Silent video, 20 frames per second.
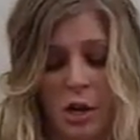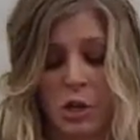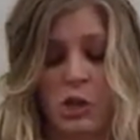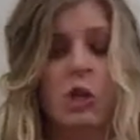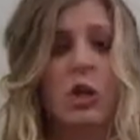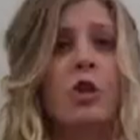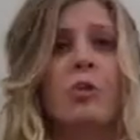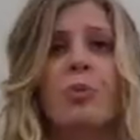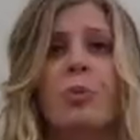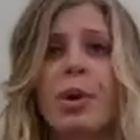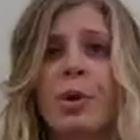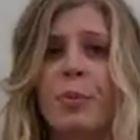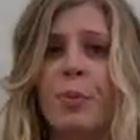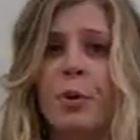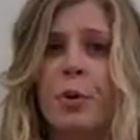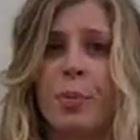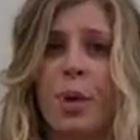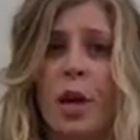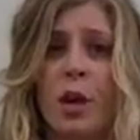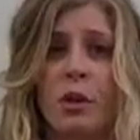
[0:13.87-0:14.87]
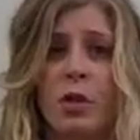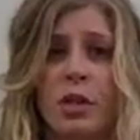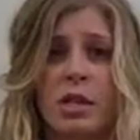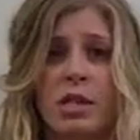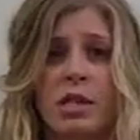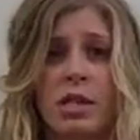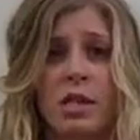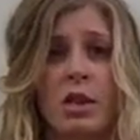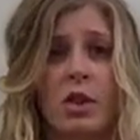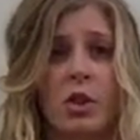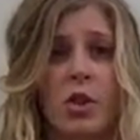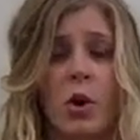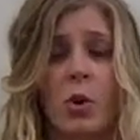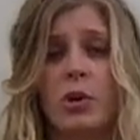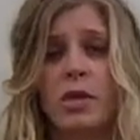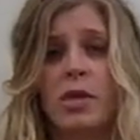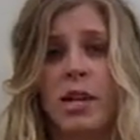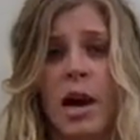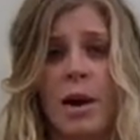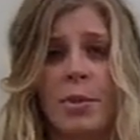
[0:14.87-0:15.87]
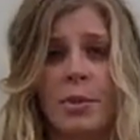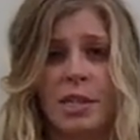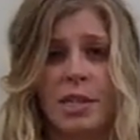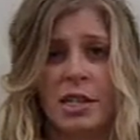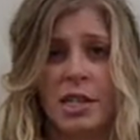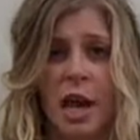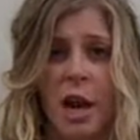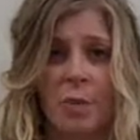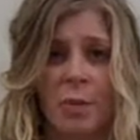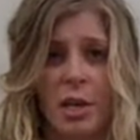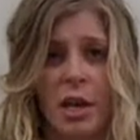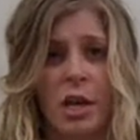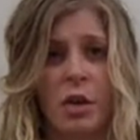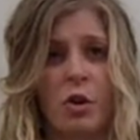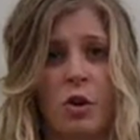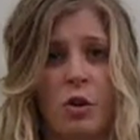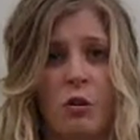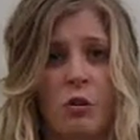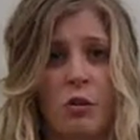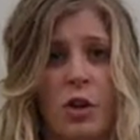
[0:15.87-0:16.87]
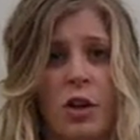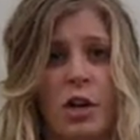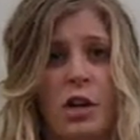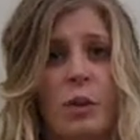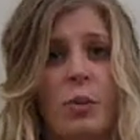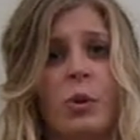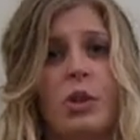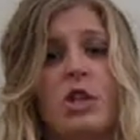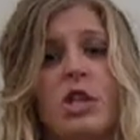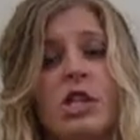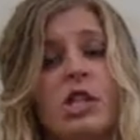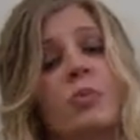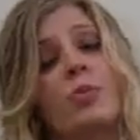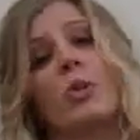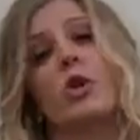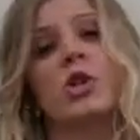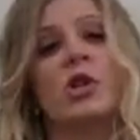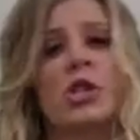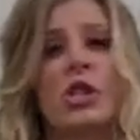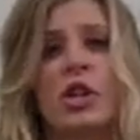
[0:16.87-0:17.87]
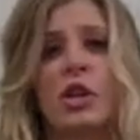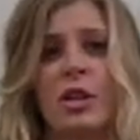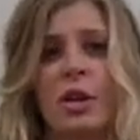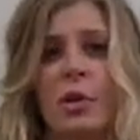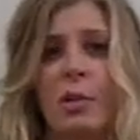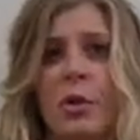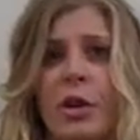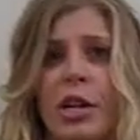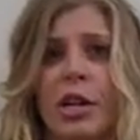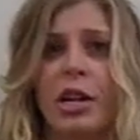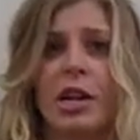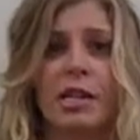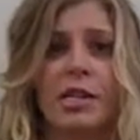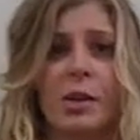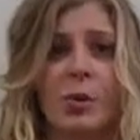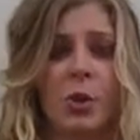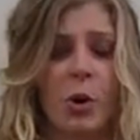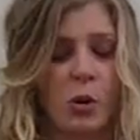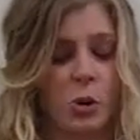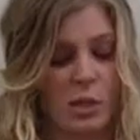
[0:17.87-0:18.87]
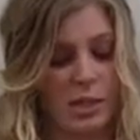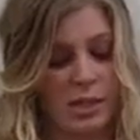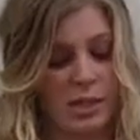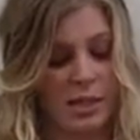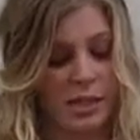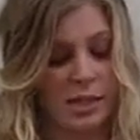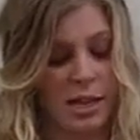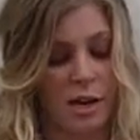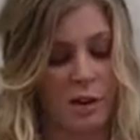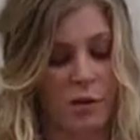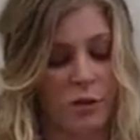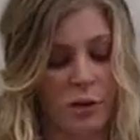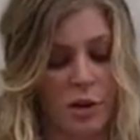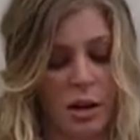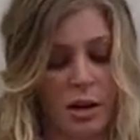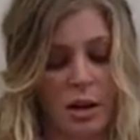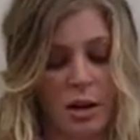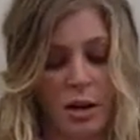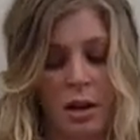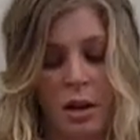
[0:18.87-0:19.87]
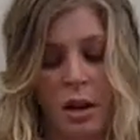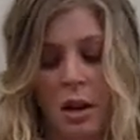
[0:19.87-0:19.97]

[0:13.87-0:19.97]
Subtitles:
Certain people may only see the lowest common denominator of freedom, which is personal liberty as opposed to slavery.